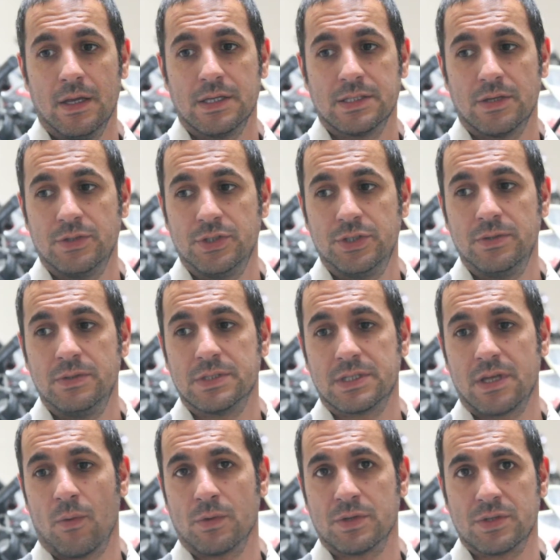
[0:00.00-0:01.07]
So students
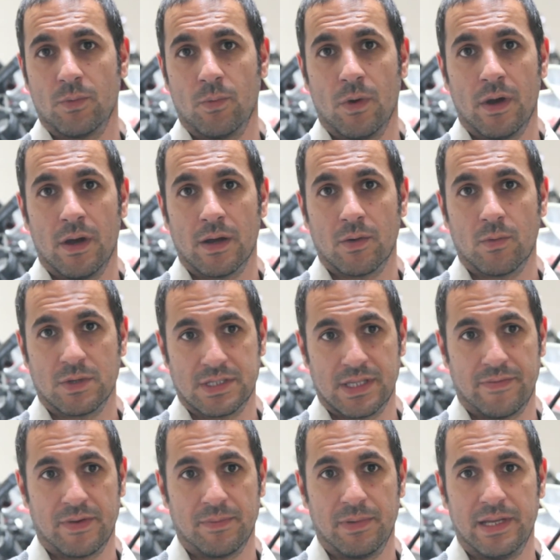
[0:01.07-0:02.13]
go on to work once
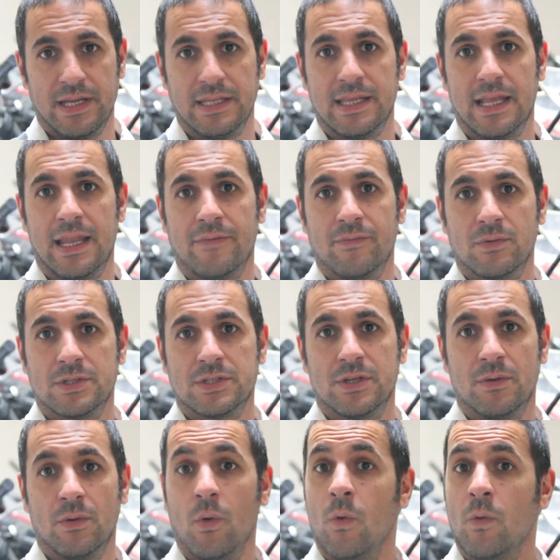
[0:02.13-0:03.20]
they've completed their level
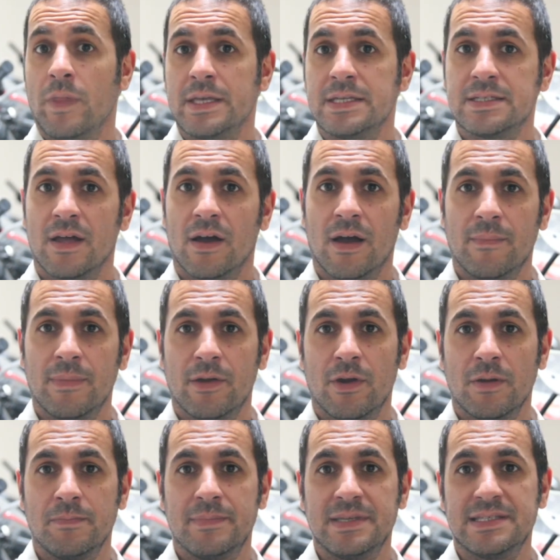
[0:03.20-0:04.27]
two, or they start up their
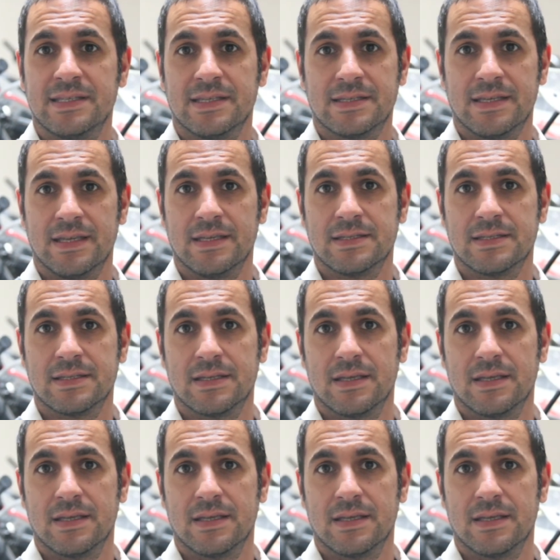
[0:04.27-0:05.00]
own businesses.